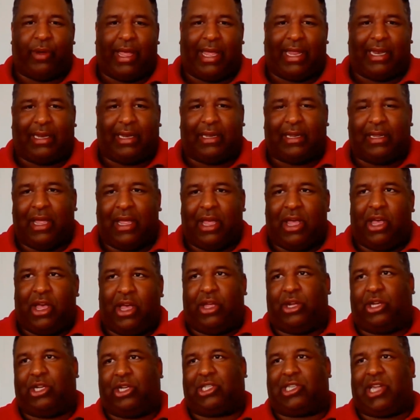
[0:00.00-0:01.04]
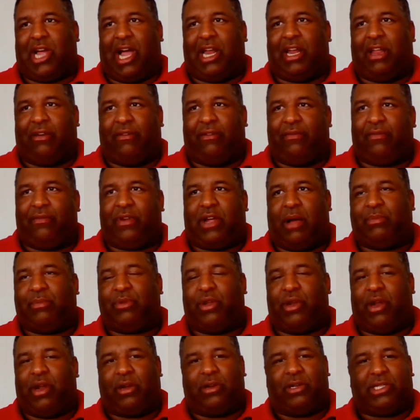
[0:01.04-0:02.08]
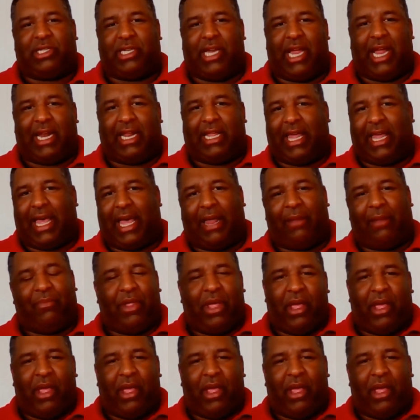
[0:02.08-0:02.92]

And you just kind of come to an understanding that